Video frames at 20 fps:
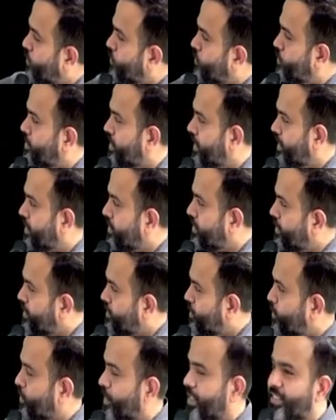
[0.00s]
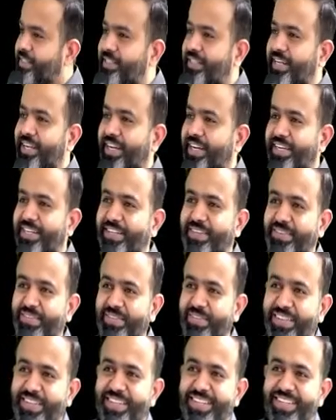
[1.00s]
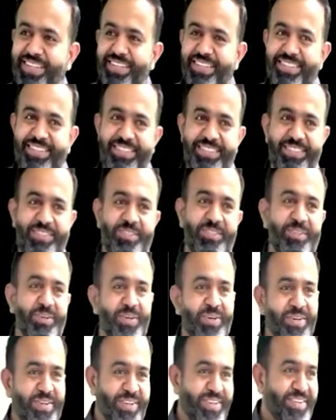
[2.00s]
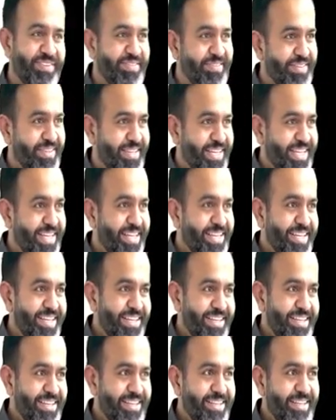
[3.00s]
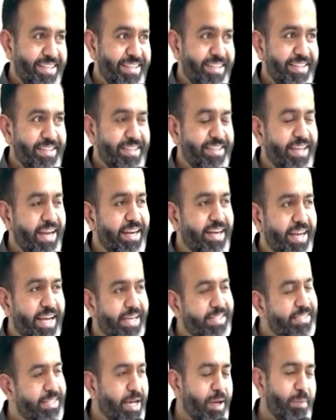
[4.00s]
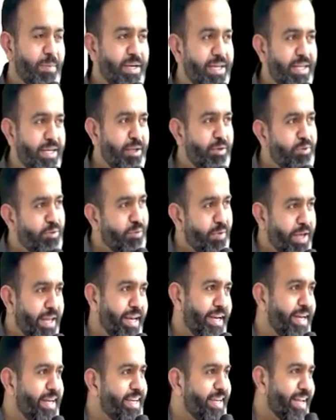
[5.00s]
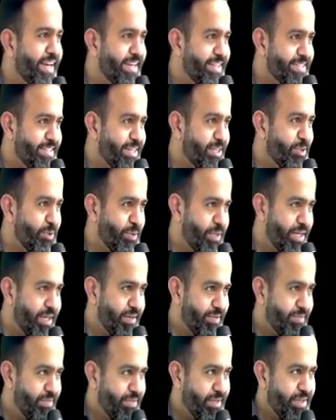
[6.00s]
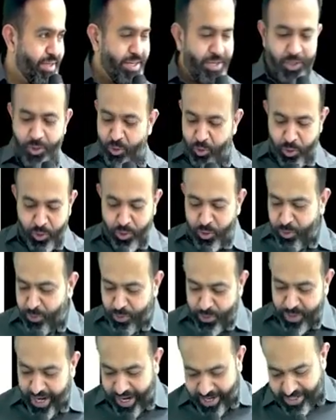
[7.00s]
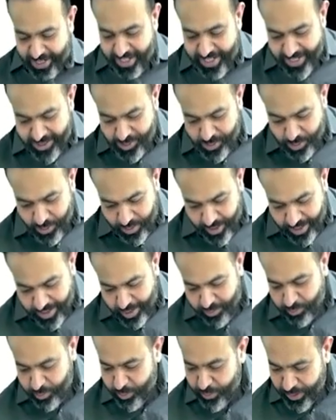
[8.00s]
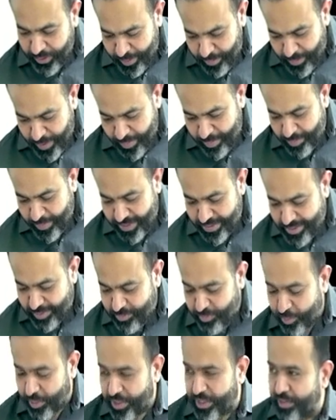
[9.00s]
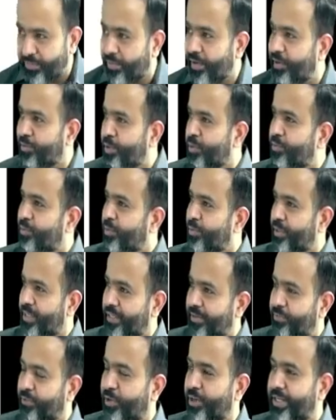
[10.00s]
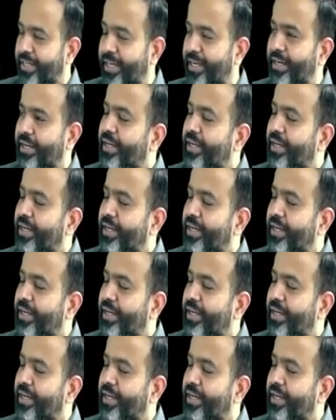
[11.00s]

to see, just you can see it. So, that examiner is very intelligent. Okay. Don't do that. So if you remember the 45 or 48,